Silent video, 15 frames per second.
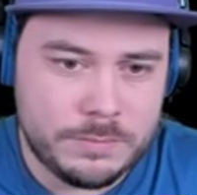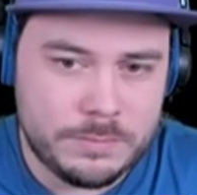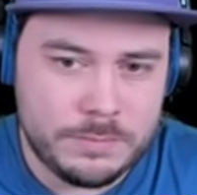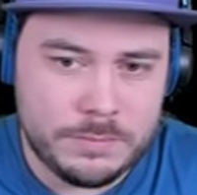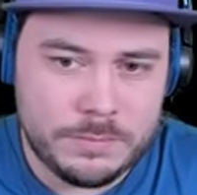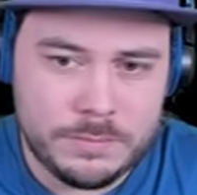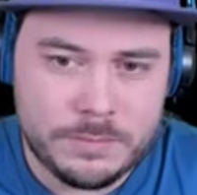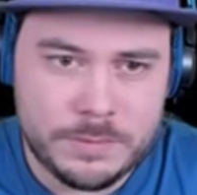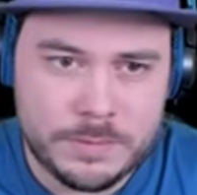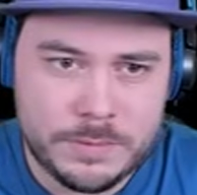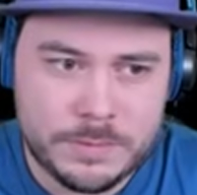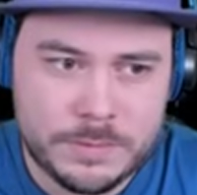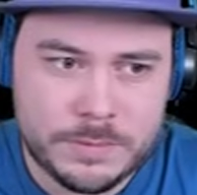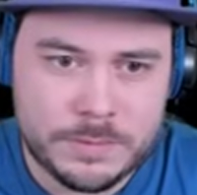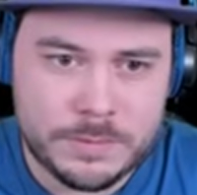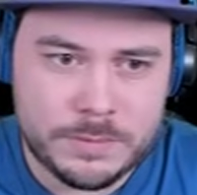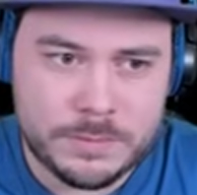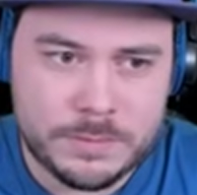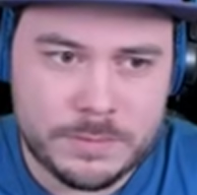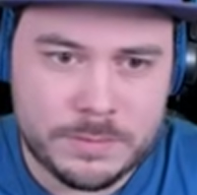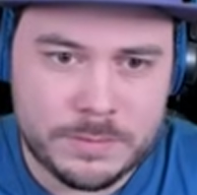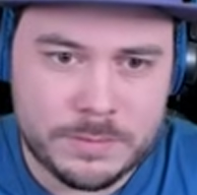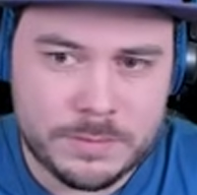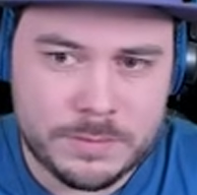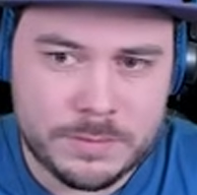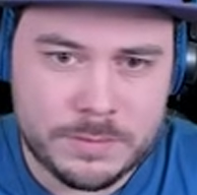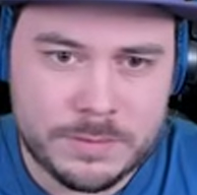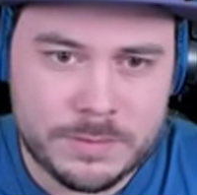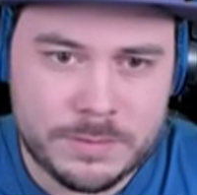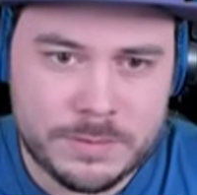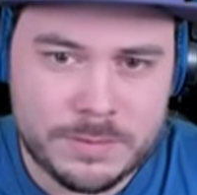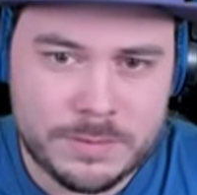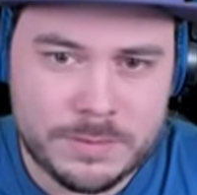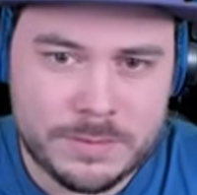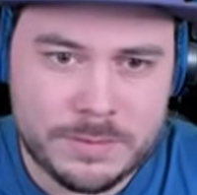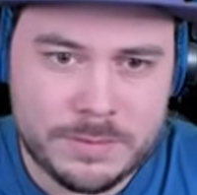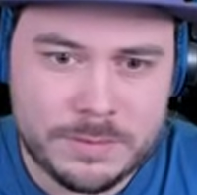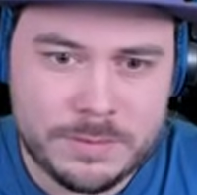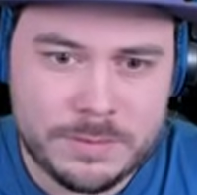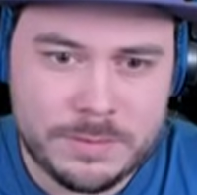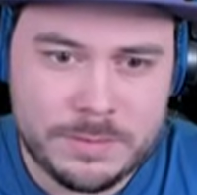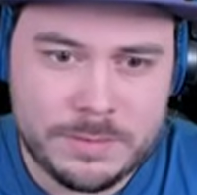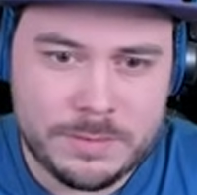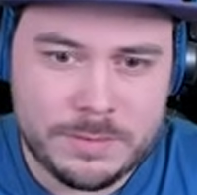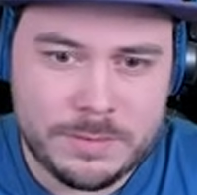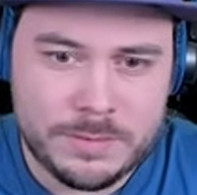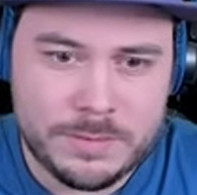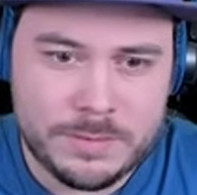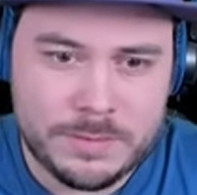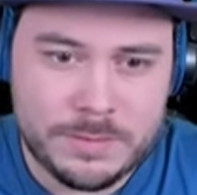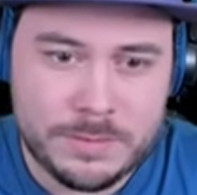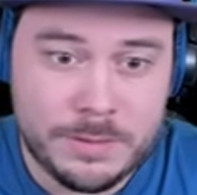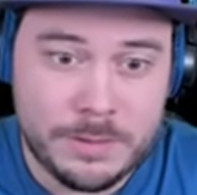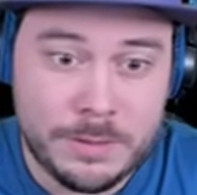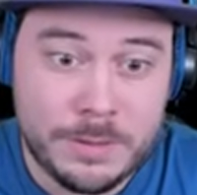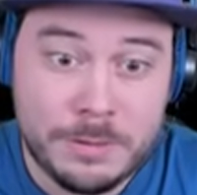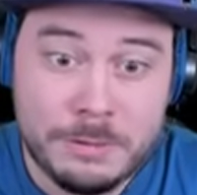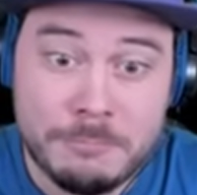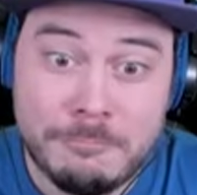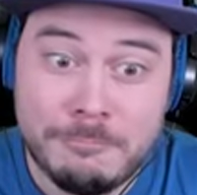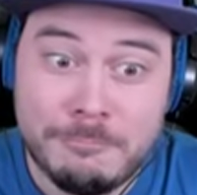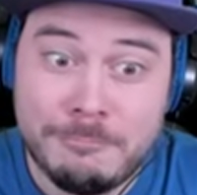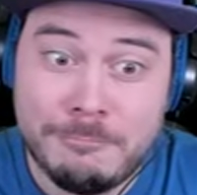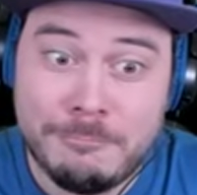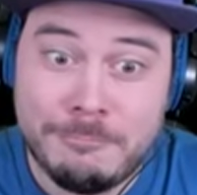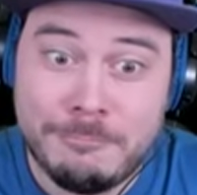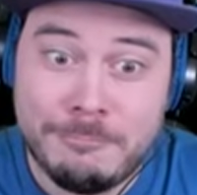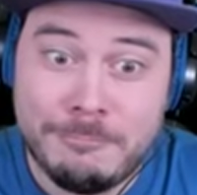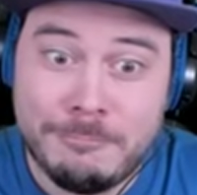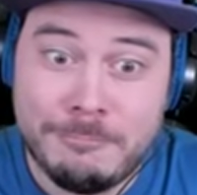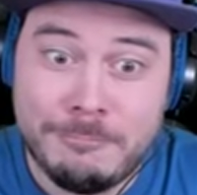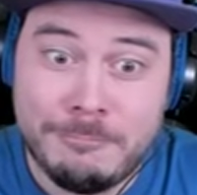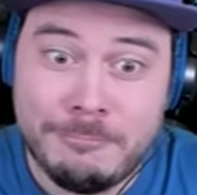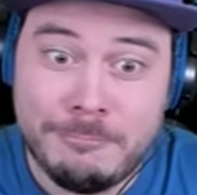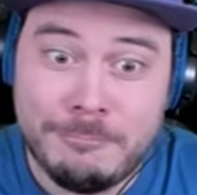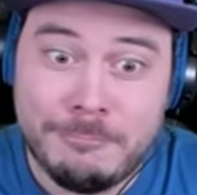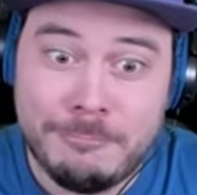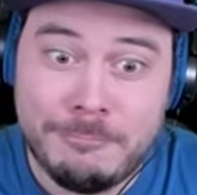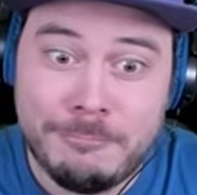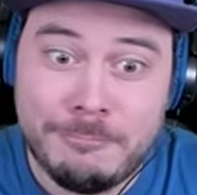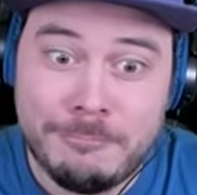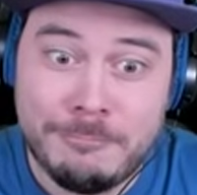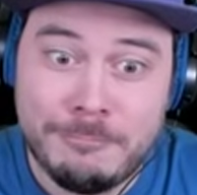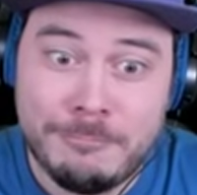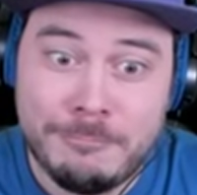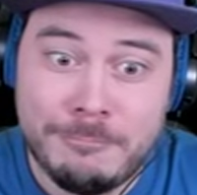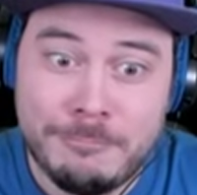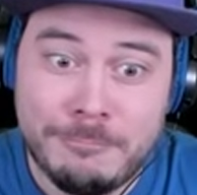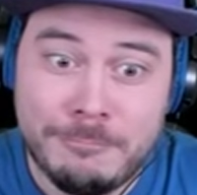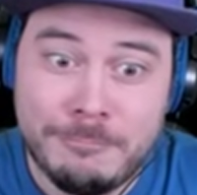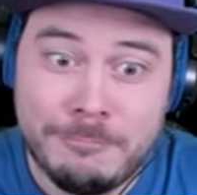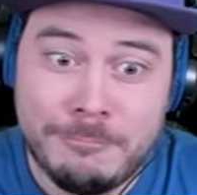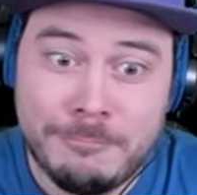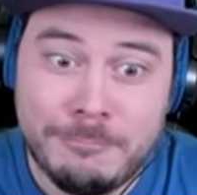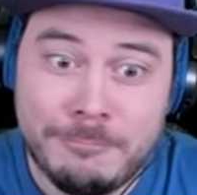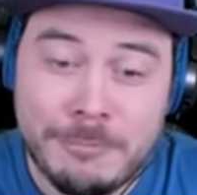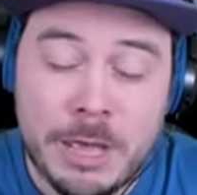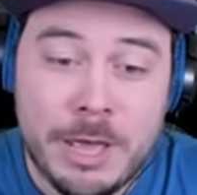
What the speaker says: No one is speaking in this clip.